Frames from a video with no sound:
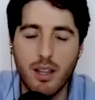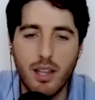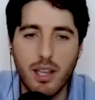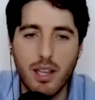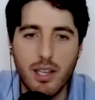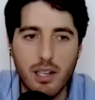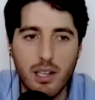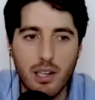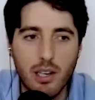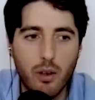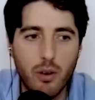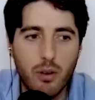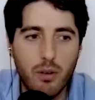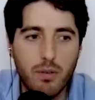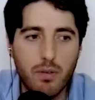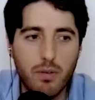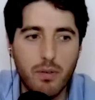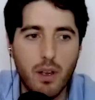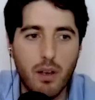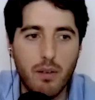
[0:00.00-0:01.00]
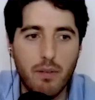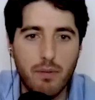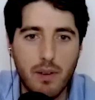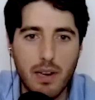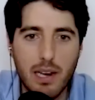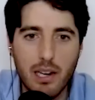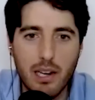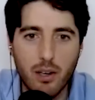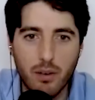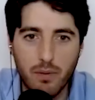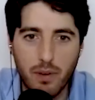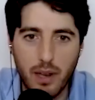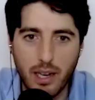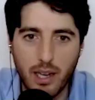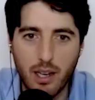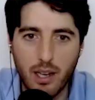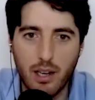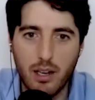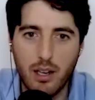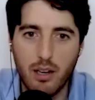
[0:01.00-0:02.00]
there's a lot of a feeling of
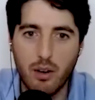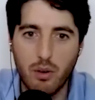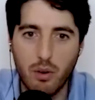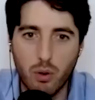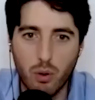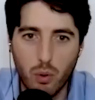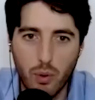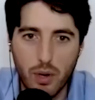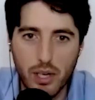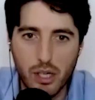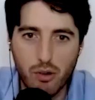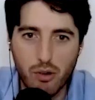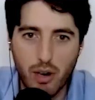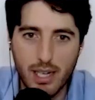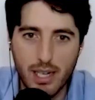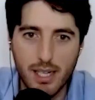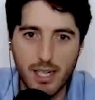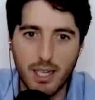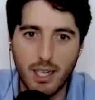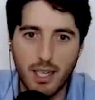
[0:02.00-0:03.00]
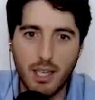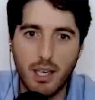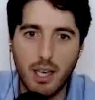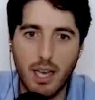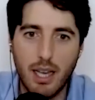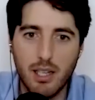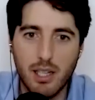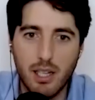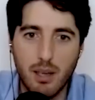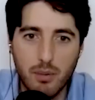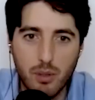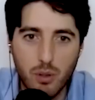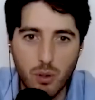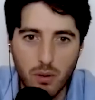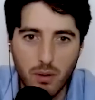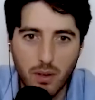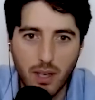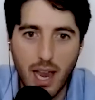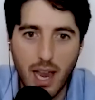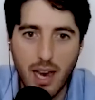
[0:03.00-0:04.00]
like, you know, you're always trying to get some
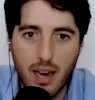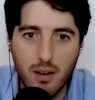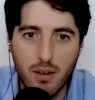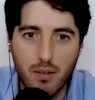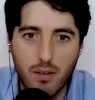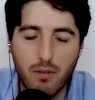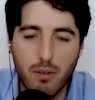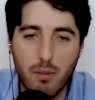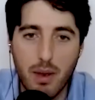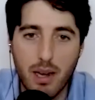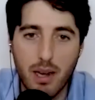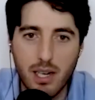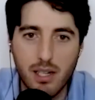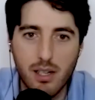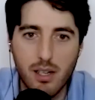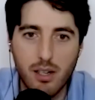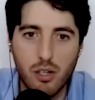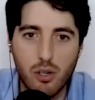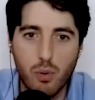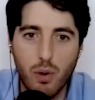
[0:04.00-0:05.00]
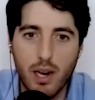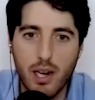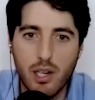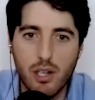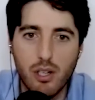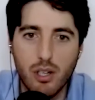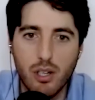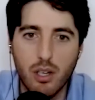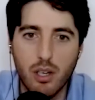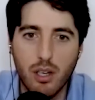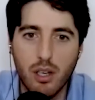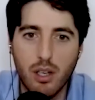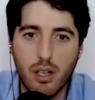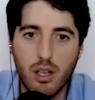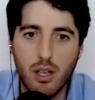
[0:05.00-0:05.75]
sort of gain from any situation,